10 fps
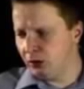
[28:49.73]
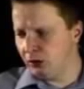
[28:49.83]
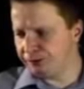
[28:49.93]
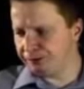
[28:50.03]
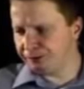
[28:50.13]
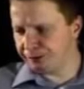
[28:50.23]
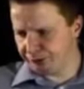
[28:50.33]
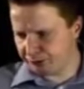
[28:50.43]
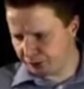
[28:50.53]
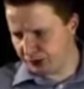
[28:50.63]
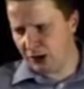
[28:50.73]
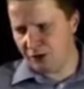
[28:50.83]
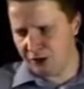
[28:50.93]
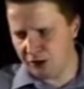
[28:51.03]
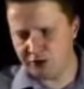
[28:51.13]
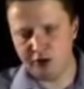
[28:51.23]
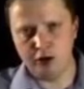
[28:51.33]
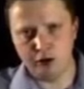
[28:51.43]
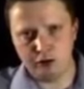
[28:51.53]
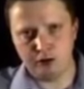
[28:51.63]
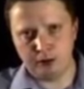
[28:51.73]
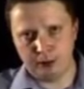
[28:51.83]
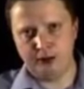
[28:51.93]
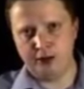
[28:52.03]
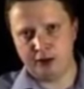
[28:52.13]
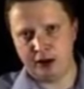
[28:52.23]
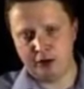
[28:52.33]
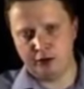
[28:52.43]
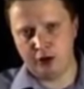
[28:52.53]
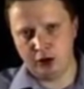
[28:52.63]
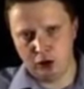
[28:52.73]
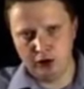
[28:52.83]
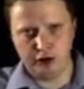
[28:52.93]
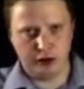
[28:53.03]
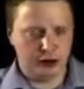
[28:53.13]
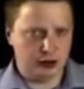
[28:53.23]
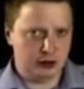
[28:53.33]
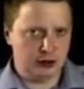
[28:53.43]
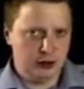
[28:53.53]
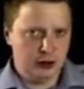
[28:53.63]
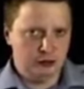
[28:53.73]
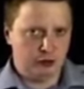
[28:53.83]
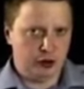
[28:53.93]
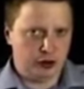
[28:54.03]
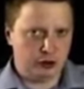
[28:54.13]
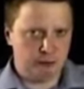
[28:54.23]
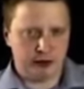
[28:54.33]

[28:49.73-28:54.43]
Well, I think this showed basically Tal's psychology, that he could very good at